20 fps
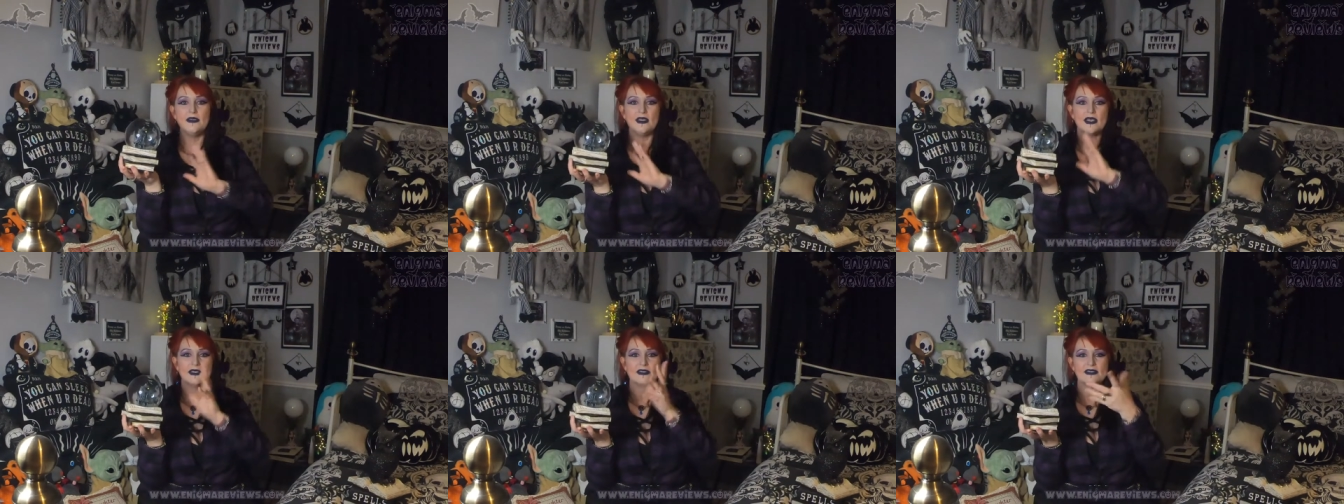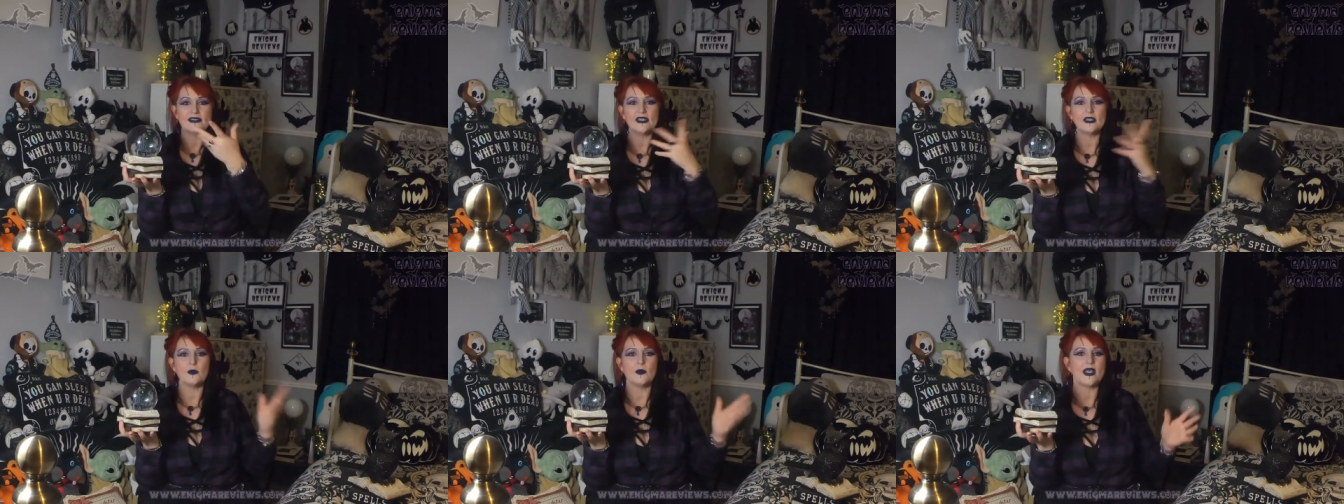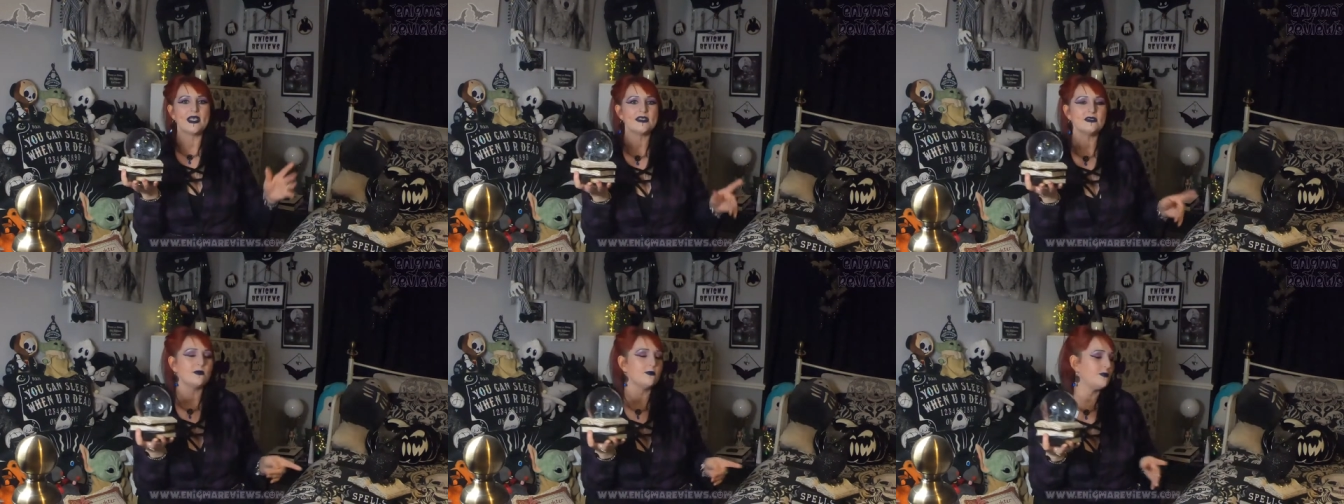that
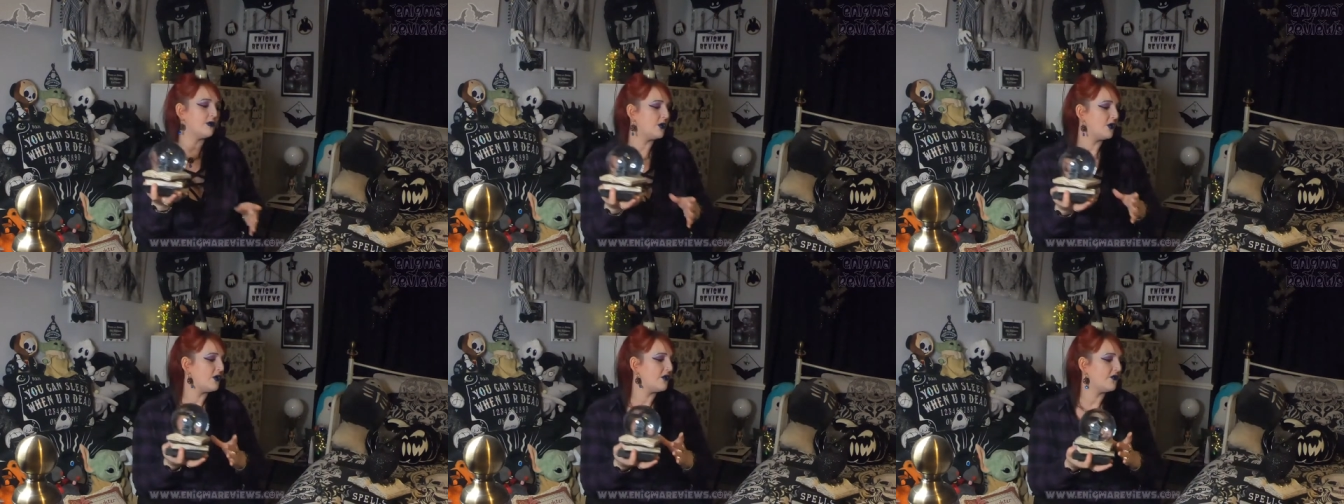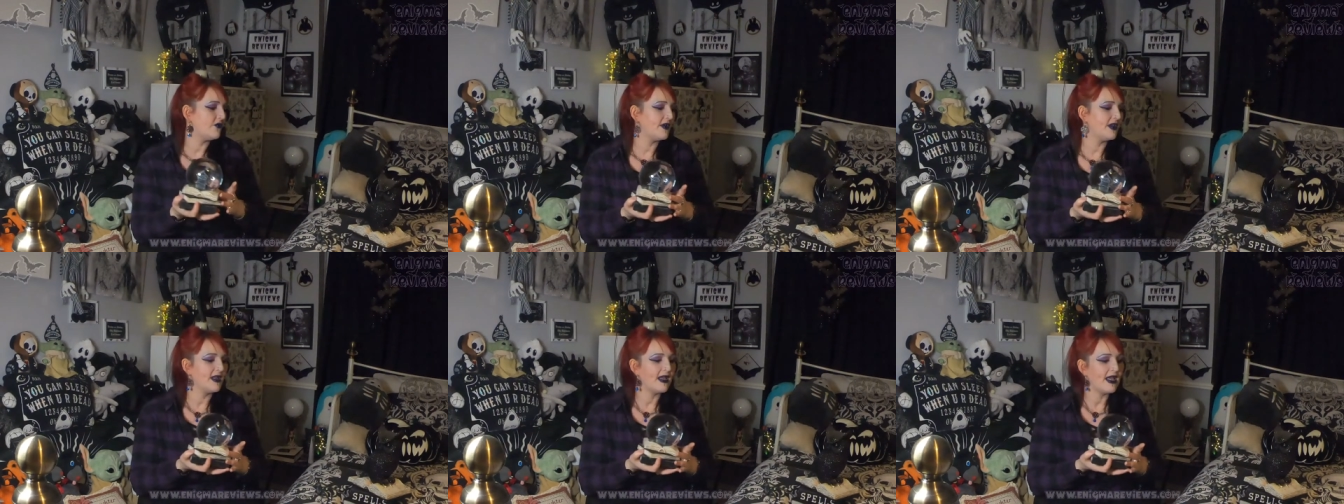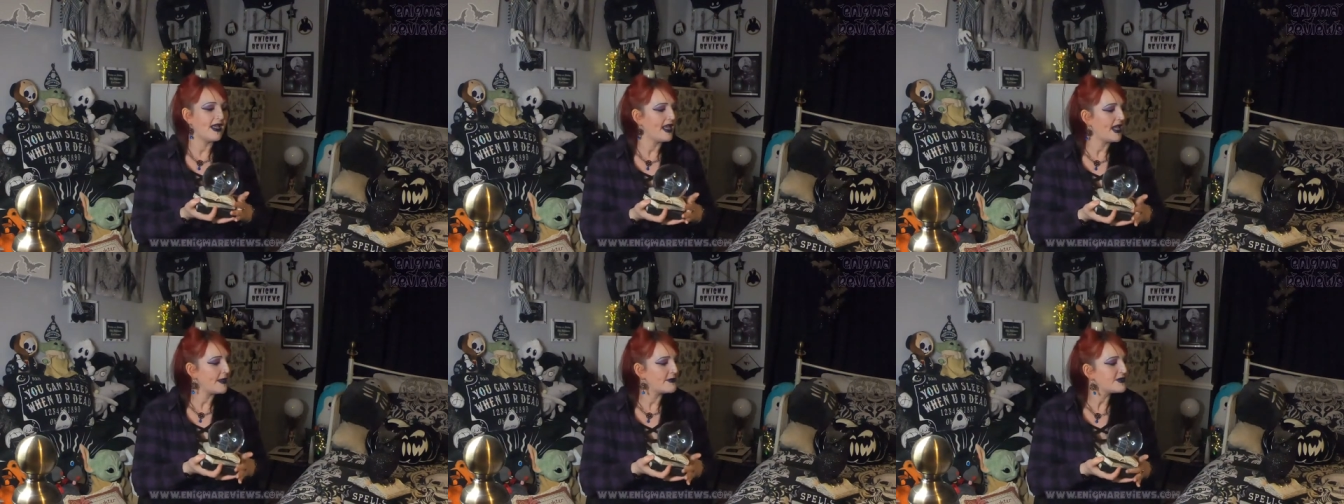silhouettes them both, and
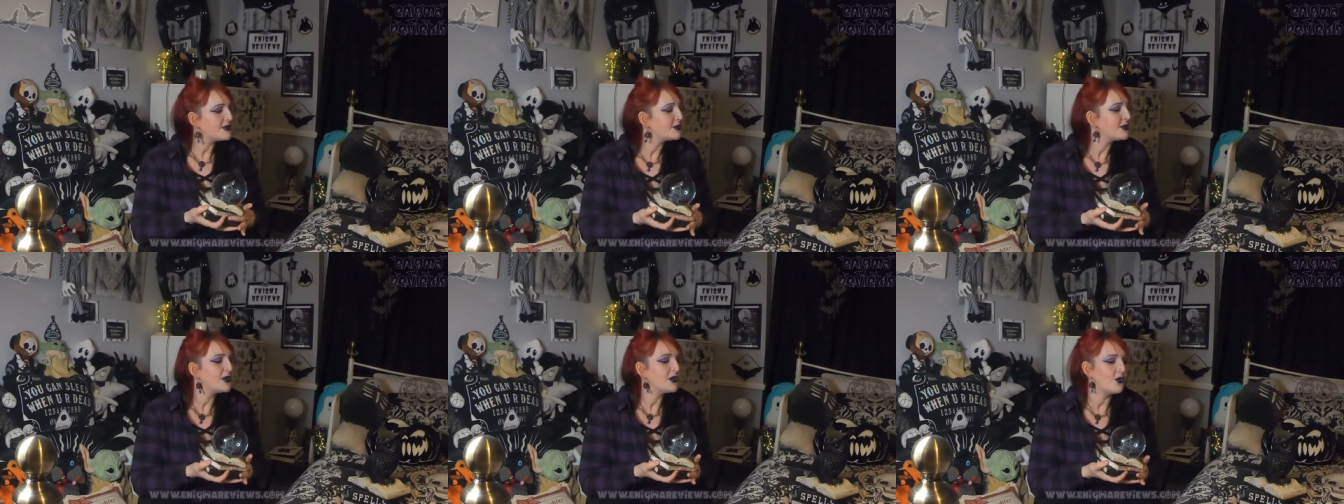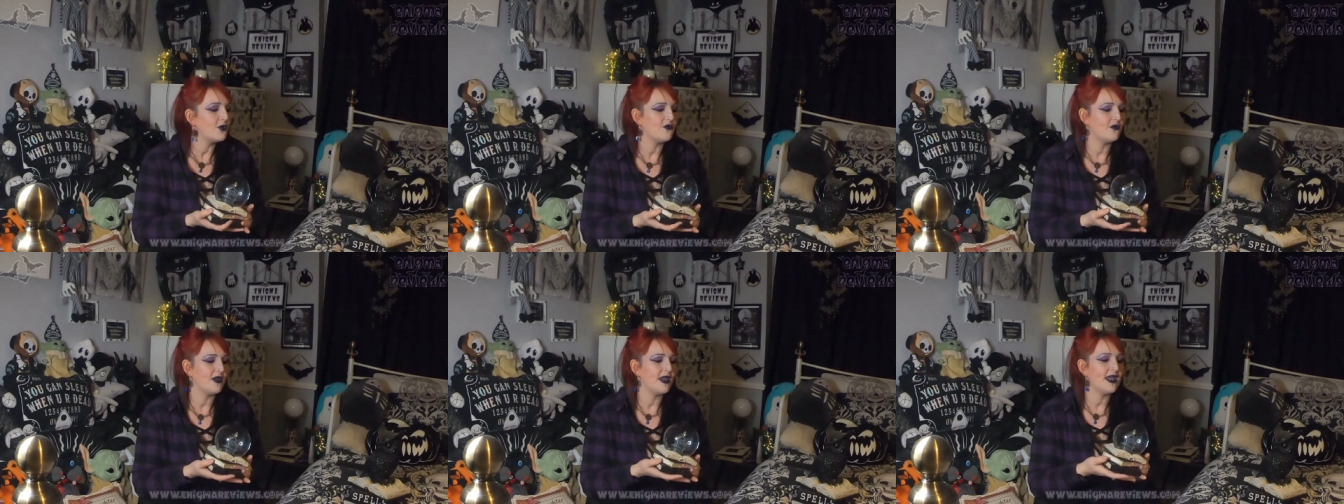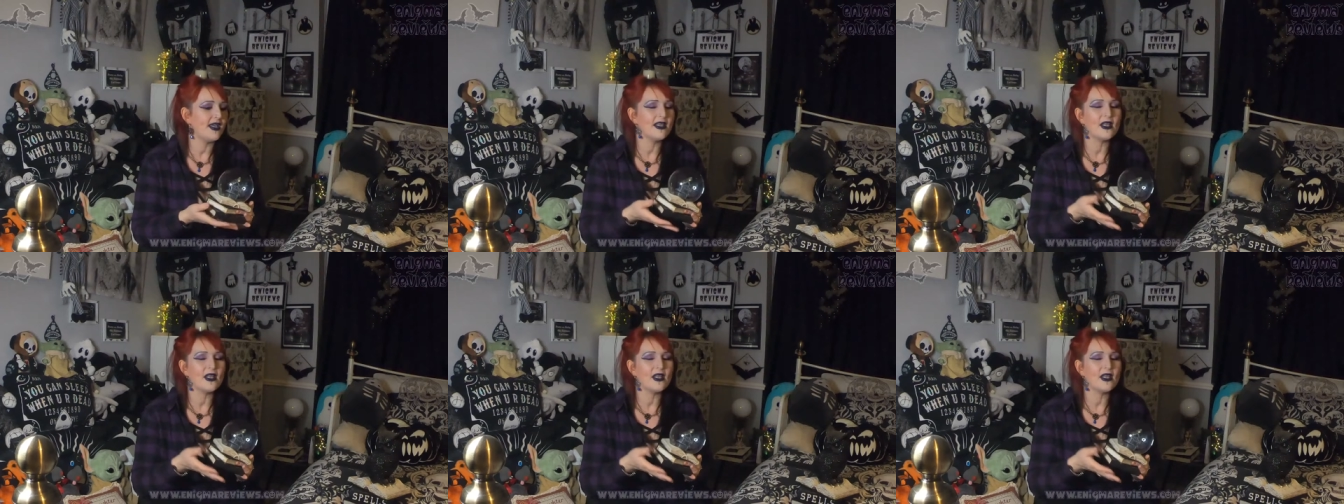I absolutely love it,